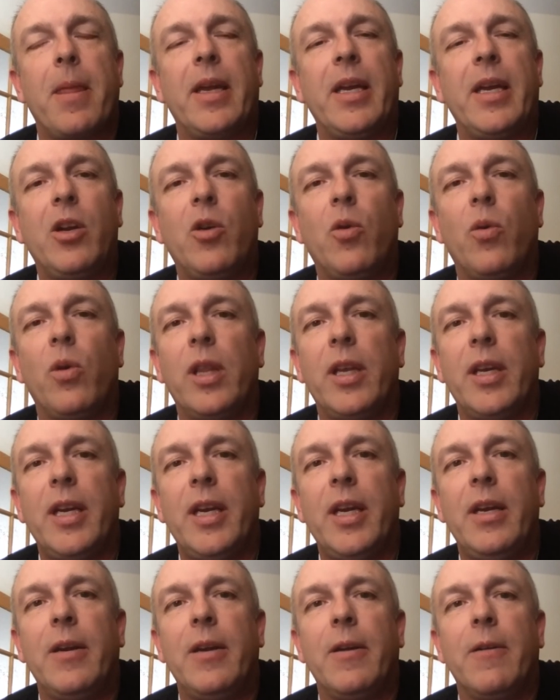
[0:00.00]

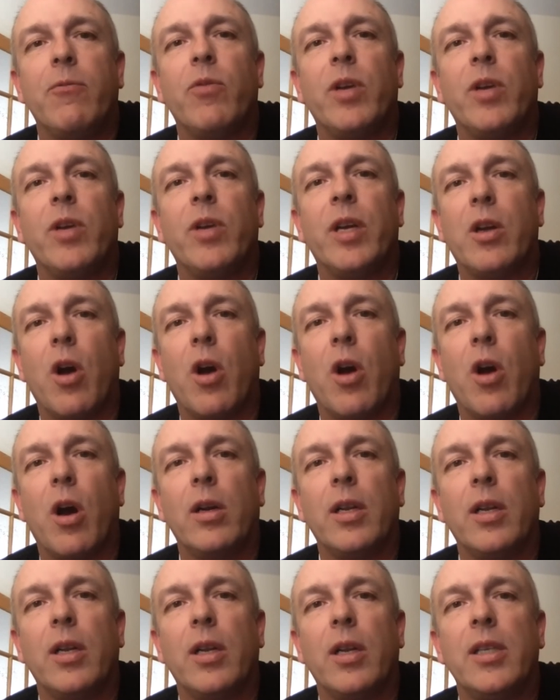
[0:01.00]
equally
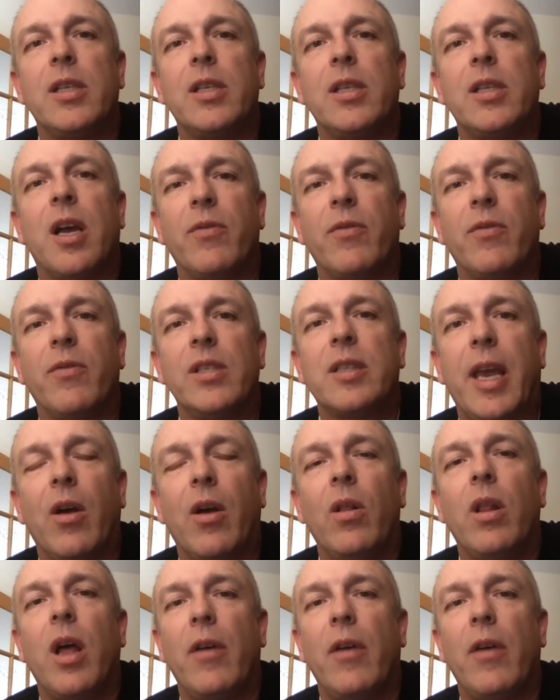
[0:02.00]
regardless of the
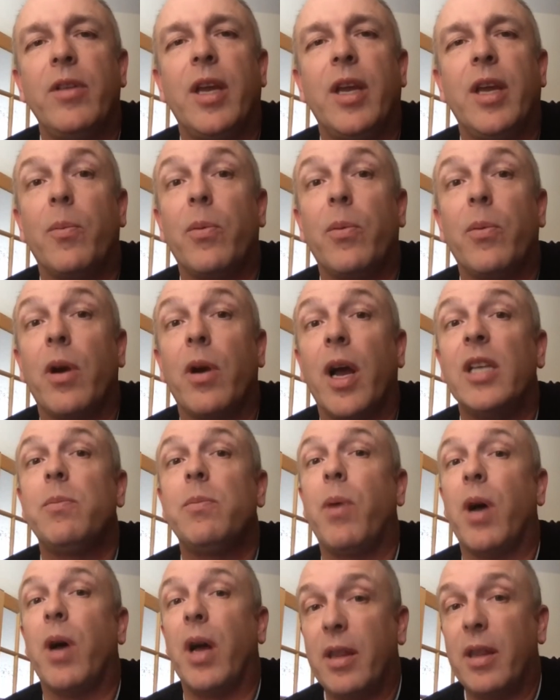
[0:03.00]
scale of the
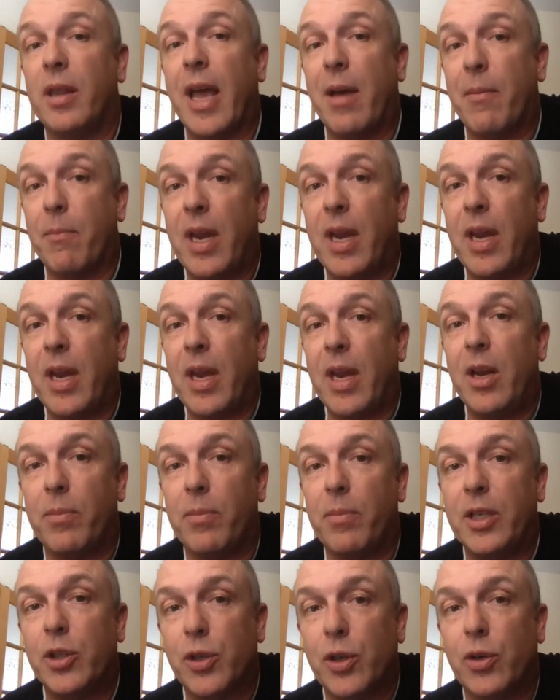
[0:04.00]
enterprise, but that may
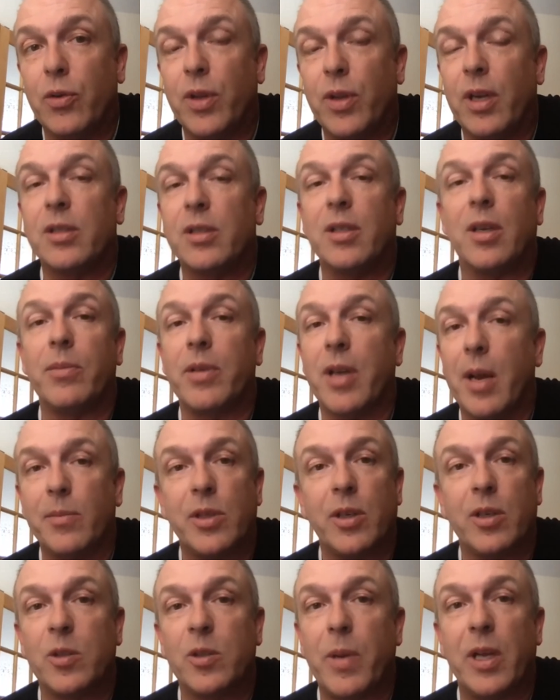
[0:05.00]
not be true. There
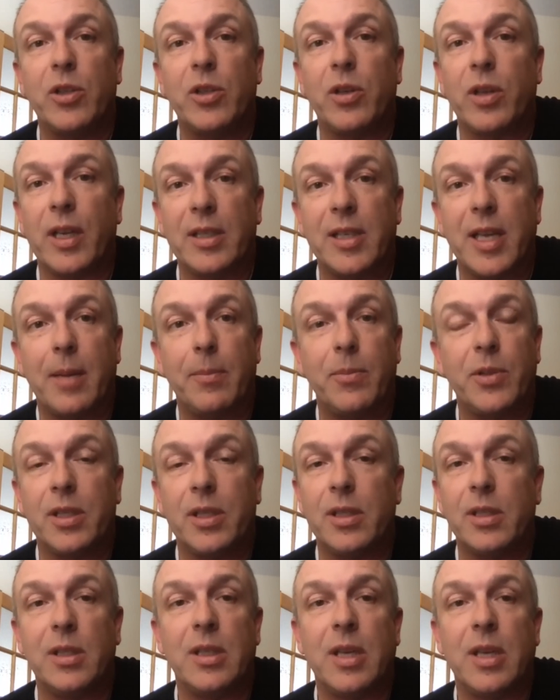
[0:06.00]
sometimes are special
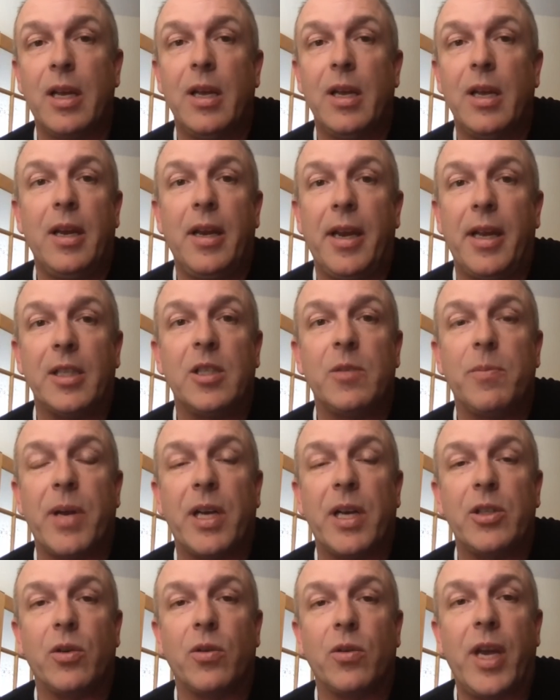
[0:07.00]
exemptions in
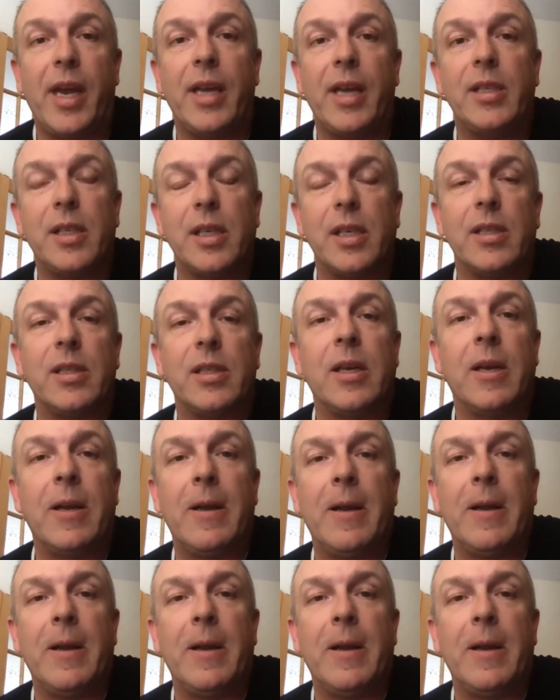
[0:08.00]
special cases.